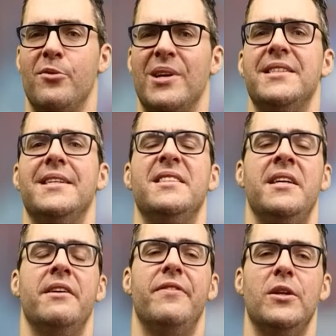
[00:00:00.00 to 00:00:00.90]
In residency
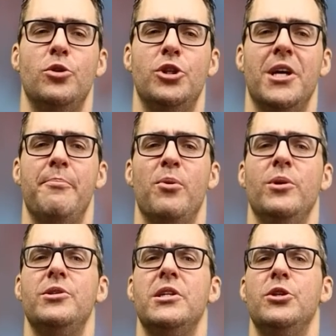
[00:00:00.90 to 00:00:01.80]
and fellowship, we
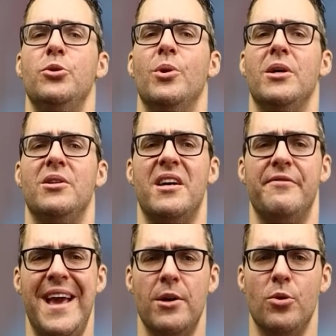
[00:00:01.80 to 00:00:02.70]
used to do a lot of
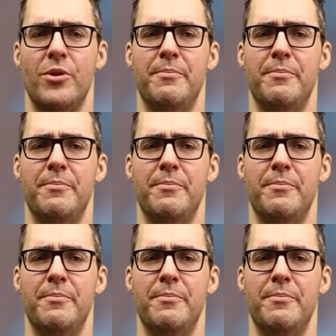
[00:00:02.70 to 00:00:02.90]
ankle